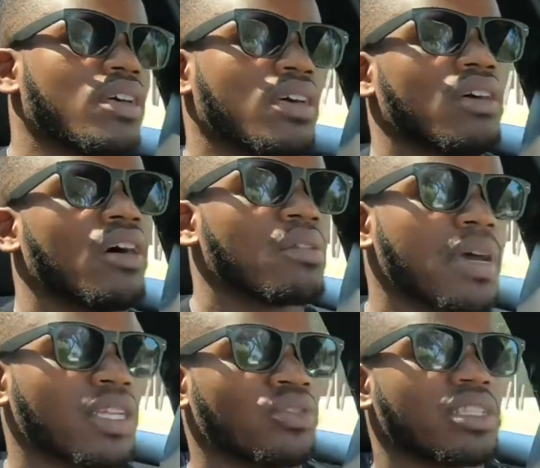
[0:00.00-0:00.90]

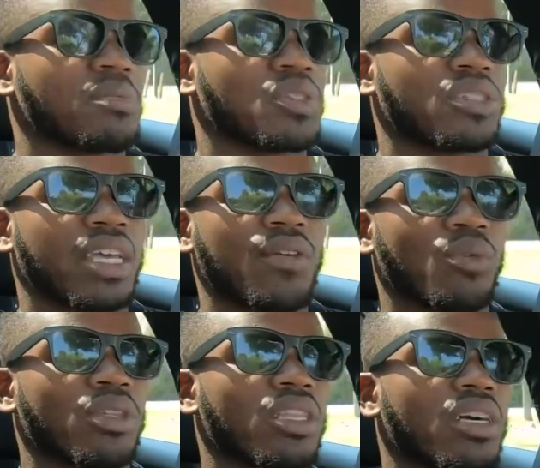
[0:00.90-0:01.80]
automatic transmission that
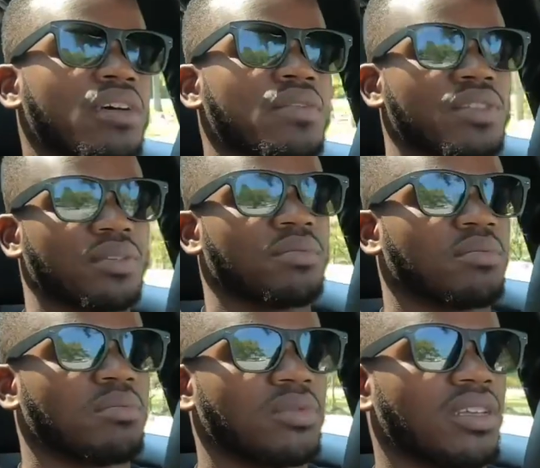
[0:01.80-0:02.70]
everyone loves.
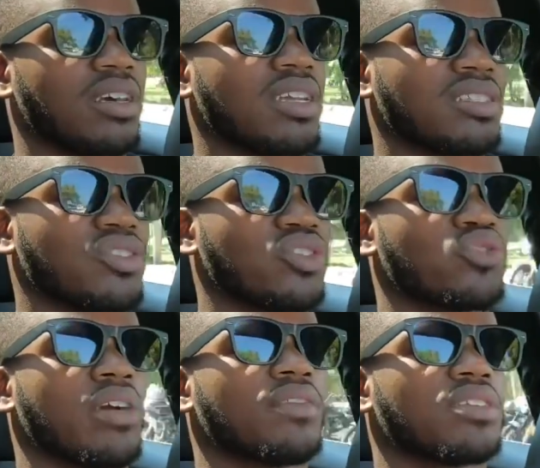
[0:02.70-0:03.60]
And honestly, just
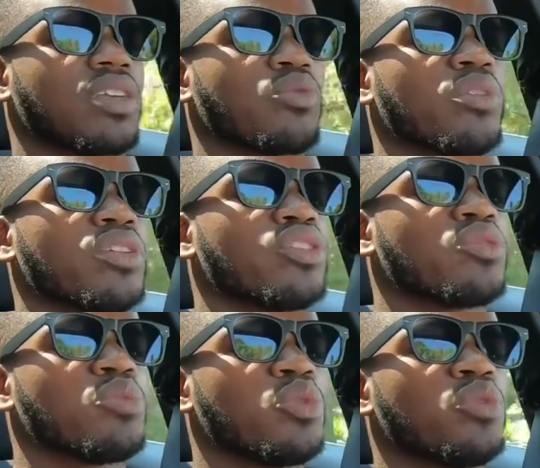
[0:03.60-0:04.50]
driving this thing really
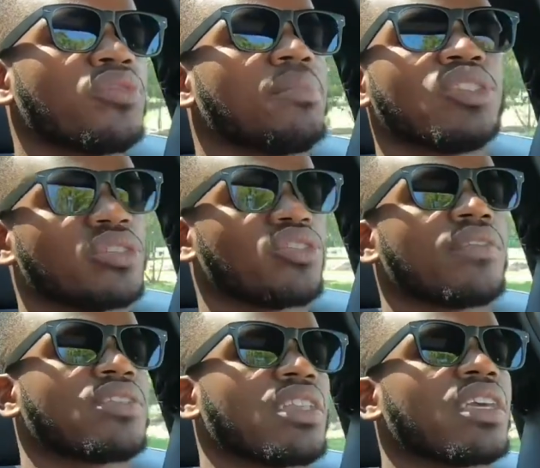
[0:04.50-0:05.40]
smooth. Just driving
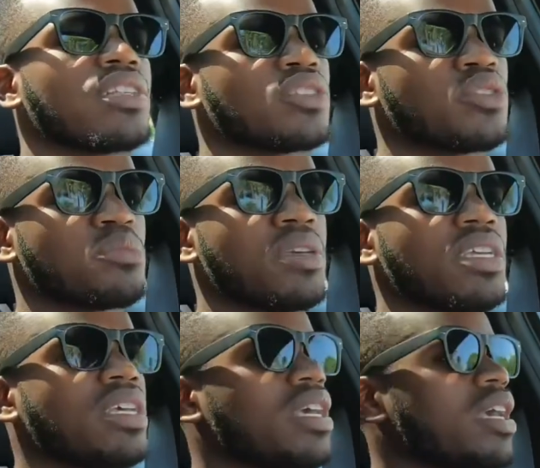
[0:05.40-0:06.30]
this thing at a slow speed,
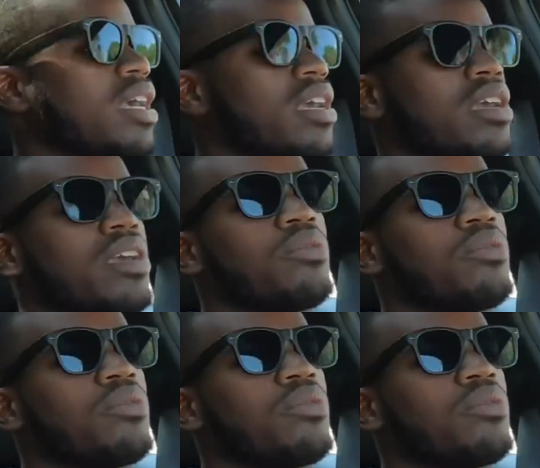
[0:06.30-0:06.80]
it